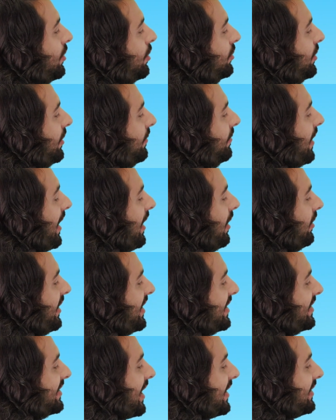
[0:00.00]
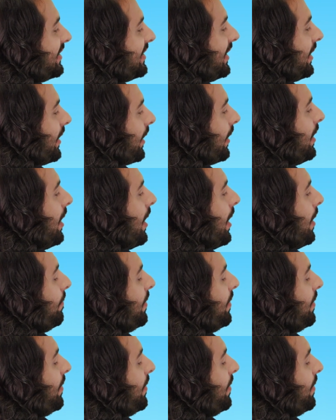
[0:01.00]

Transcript: nucleophile in a sense here,